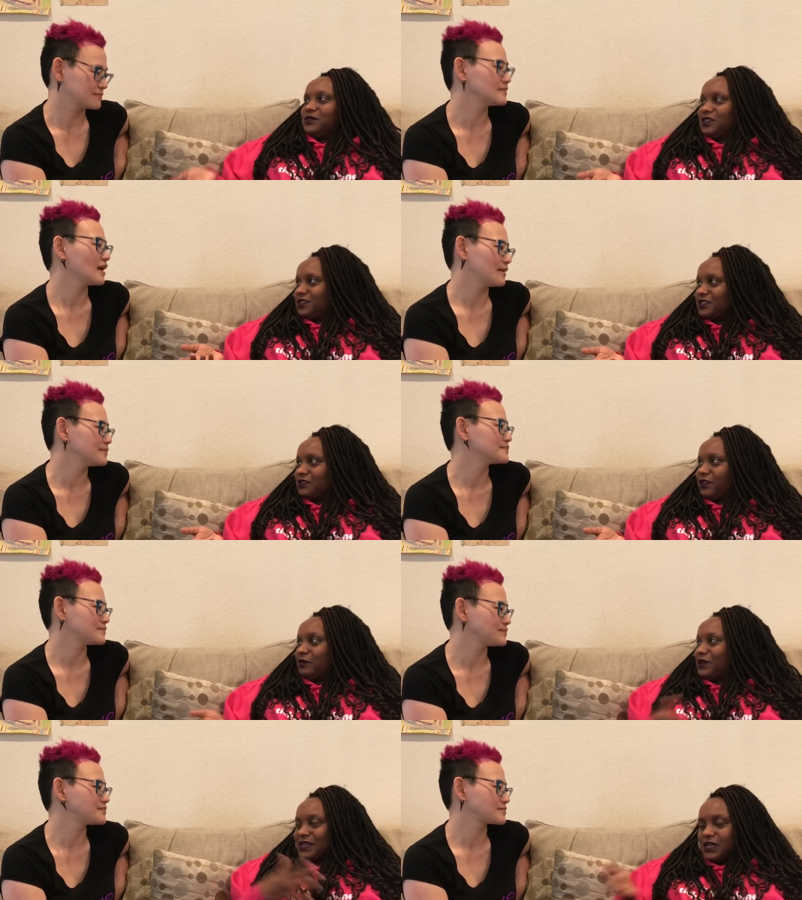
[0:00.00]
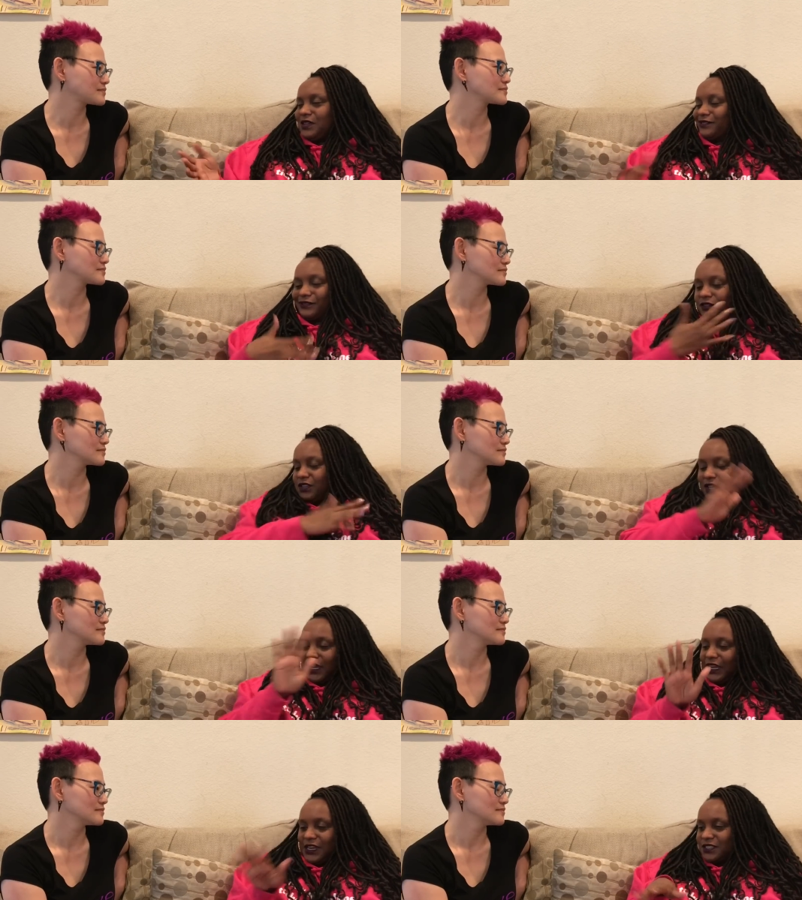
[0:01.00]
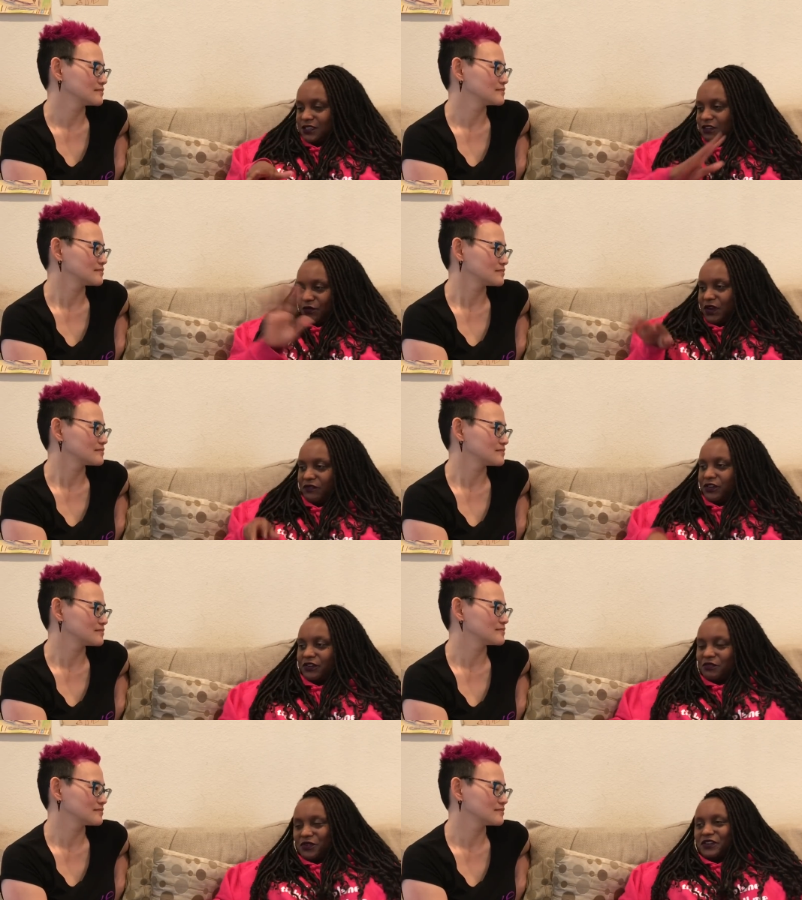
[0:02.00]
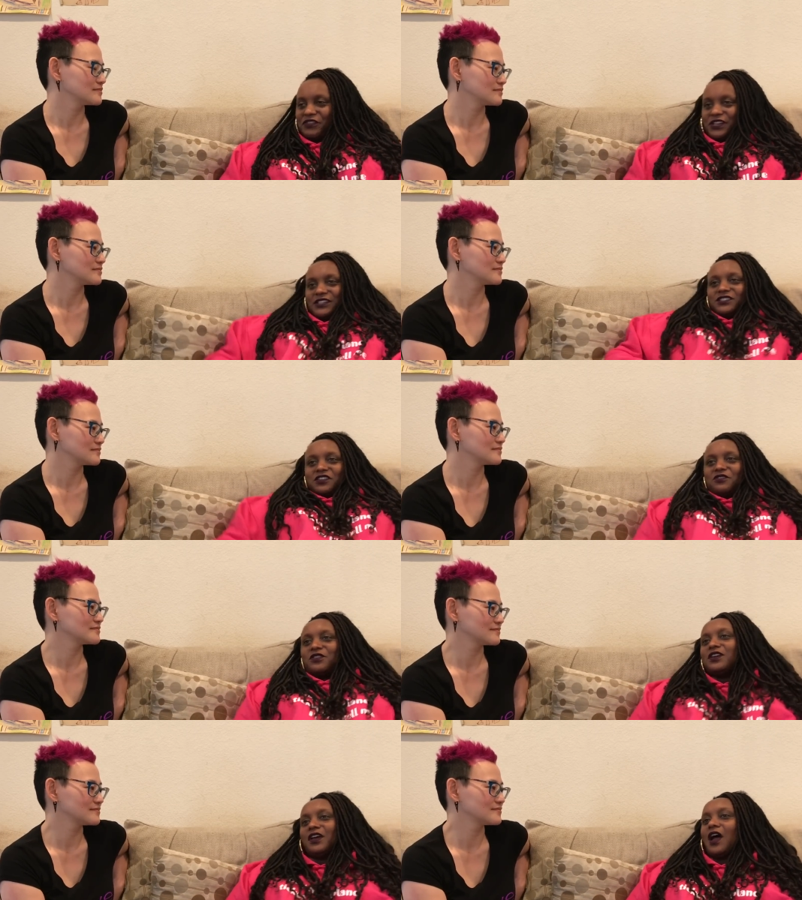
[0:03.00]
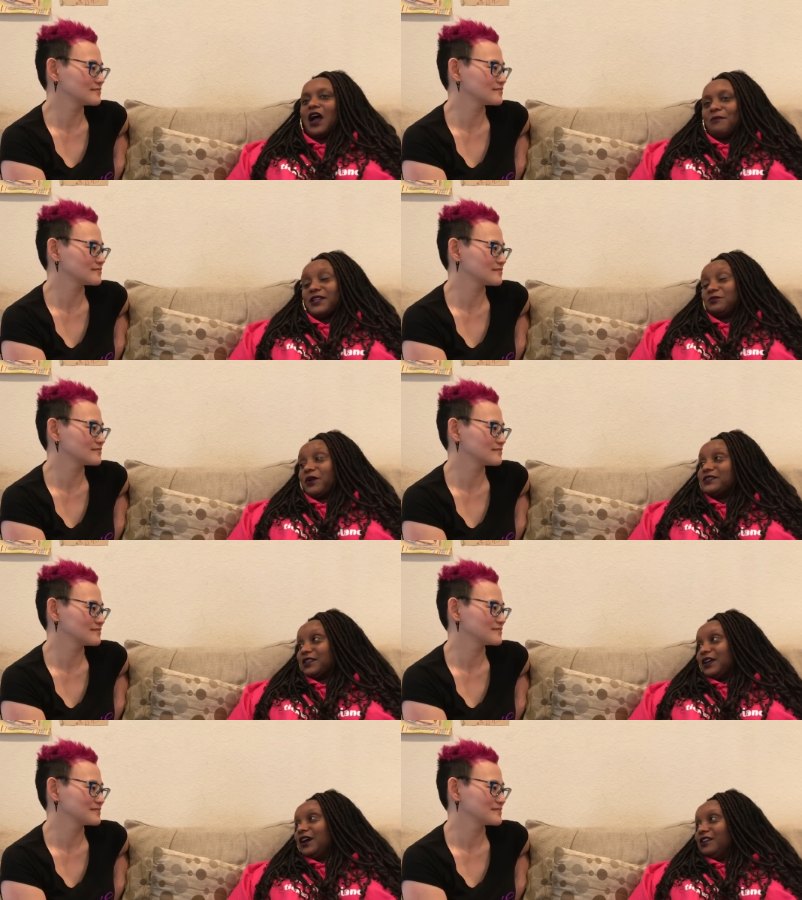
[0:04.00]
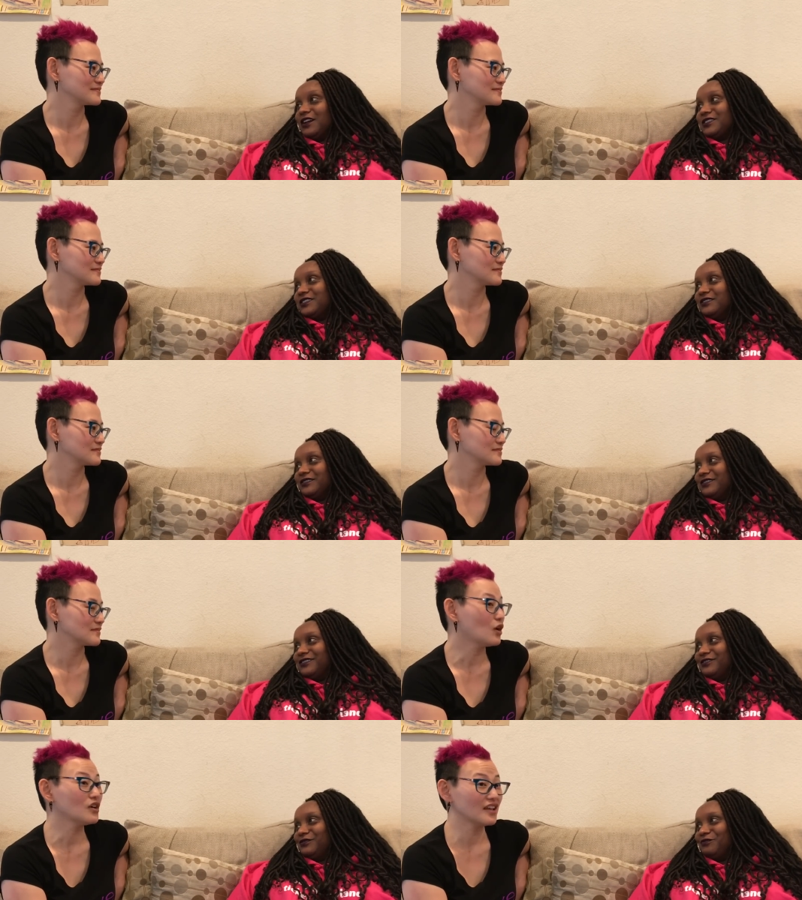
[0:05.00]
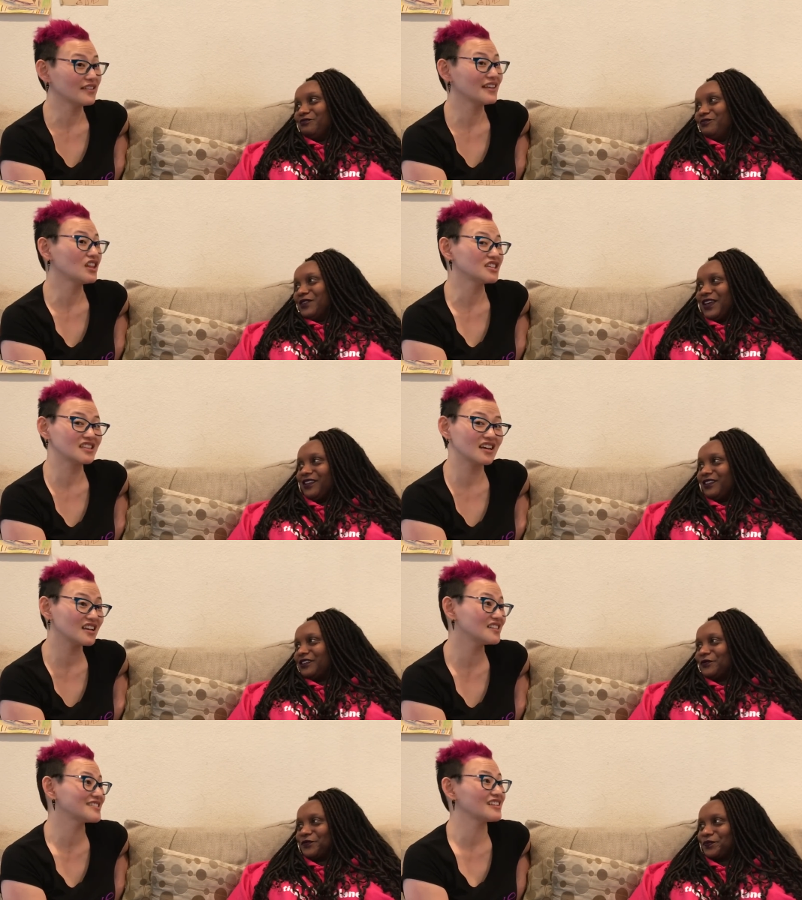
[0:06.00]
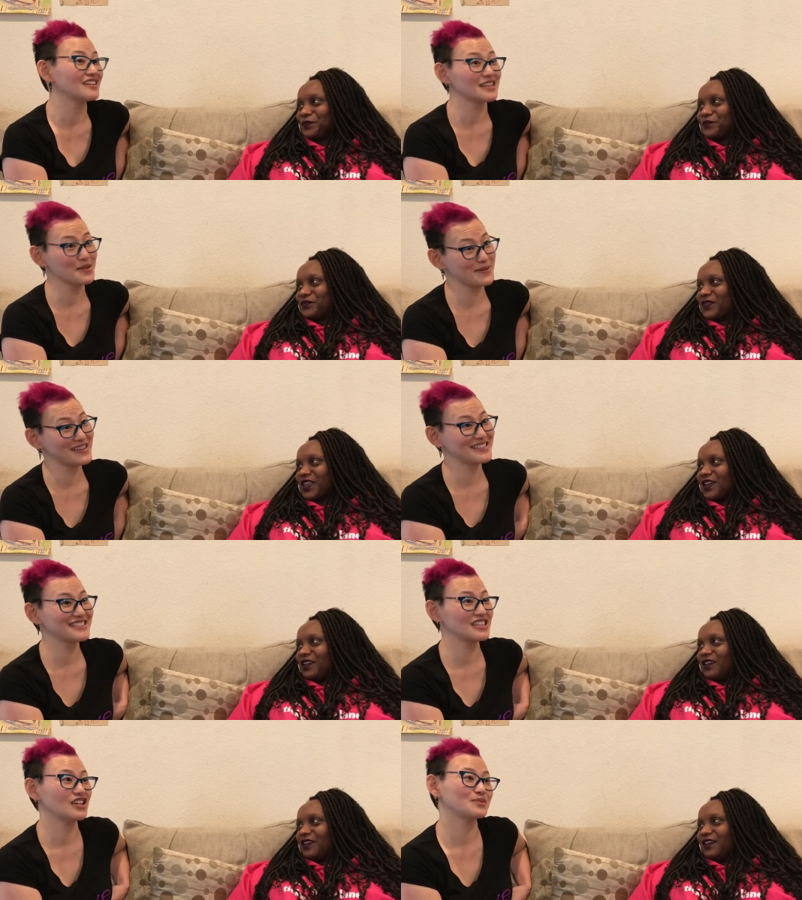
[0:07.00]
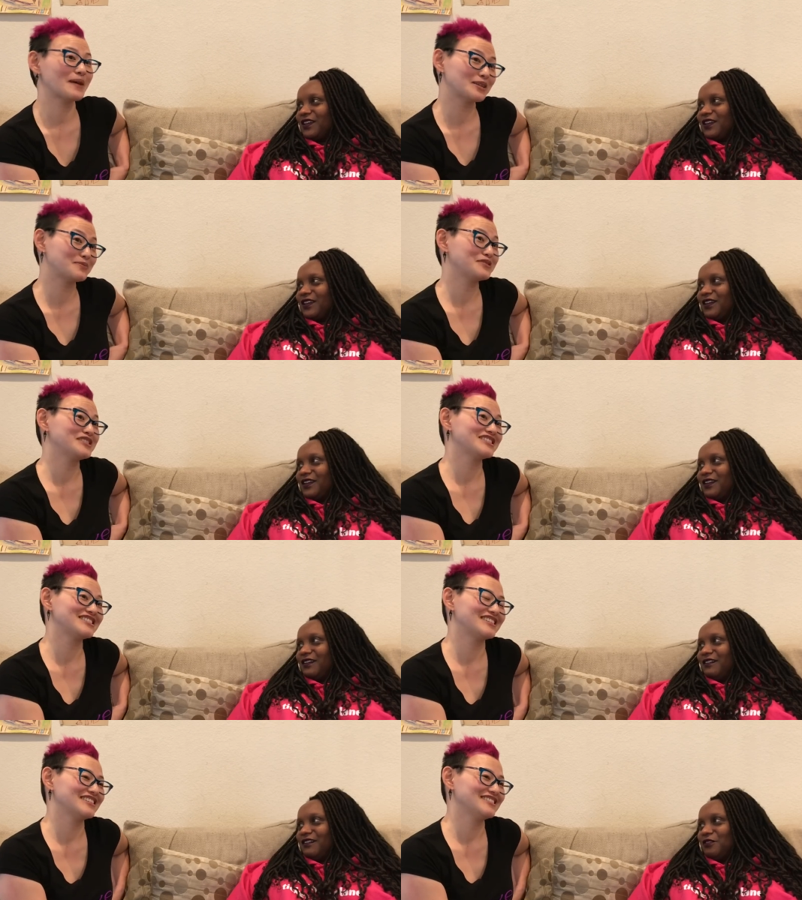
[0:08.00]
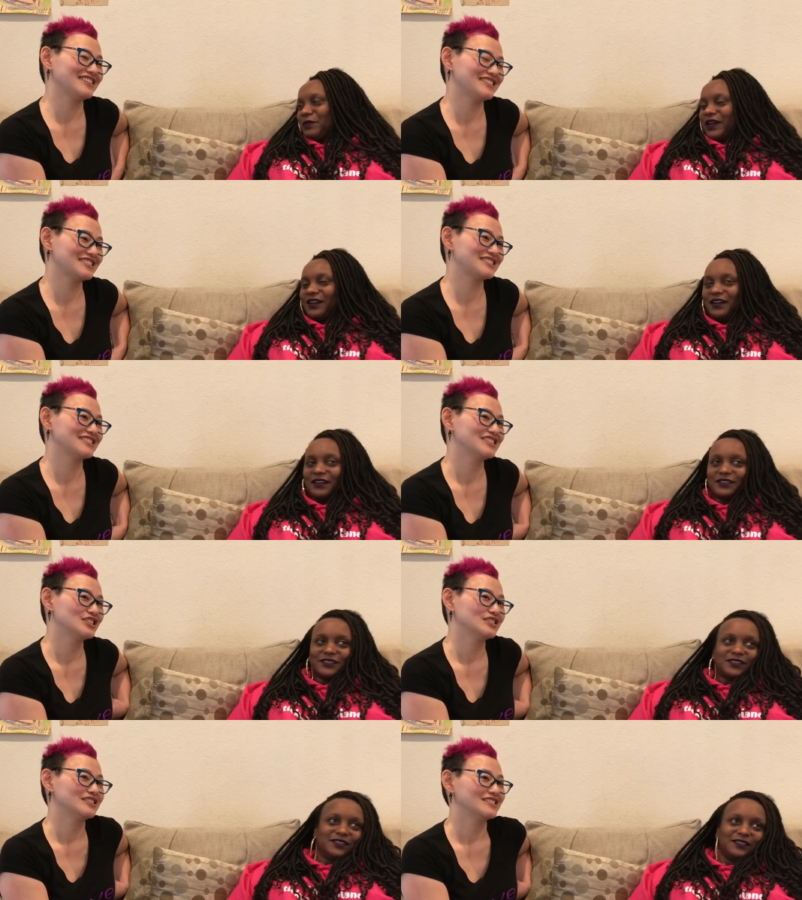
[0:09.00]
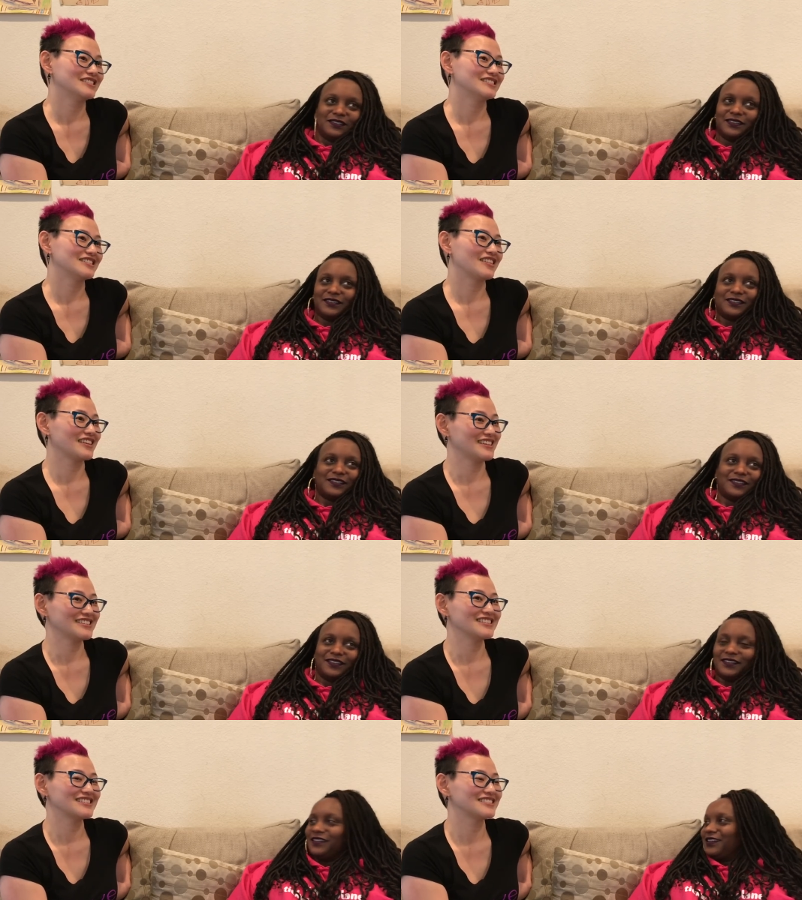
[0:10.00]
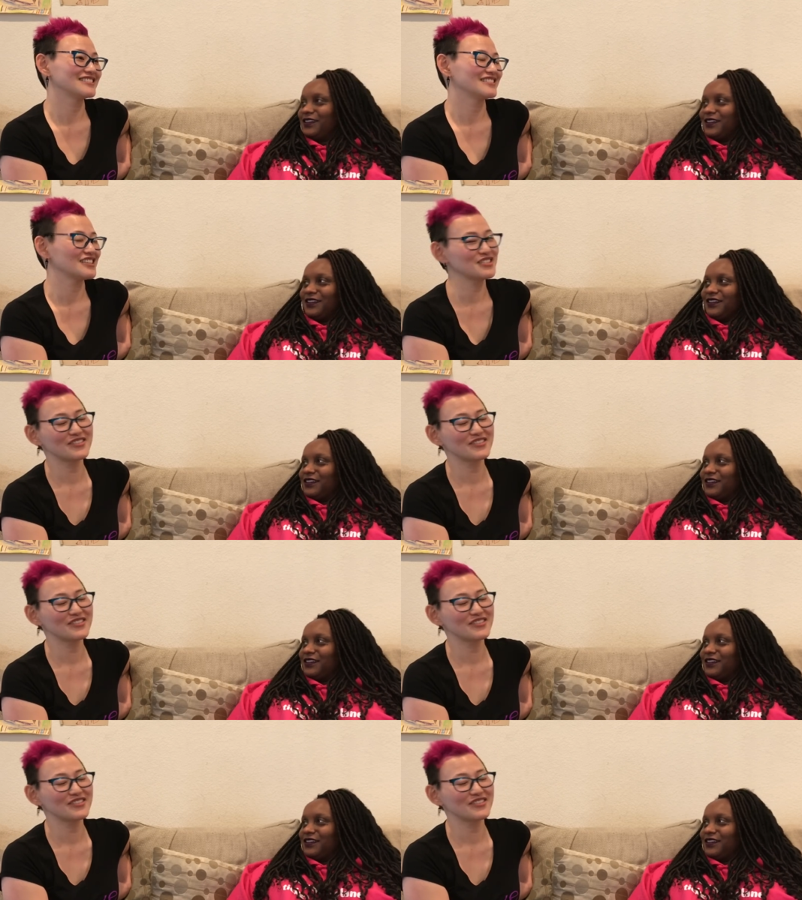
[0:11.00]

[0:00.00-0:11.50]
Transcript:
Speaker 1: yeah. to develop any any skill, whatever whatever it is. So, I'm not surprised that they got lost. And
Speaker 2: oh yeah, they lost and, luggage, they lost iPads, they lost passports, they lost things, lots of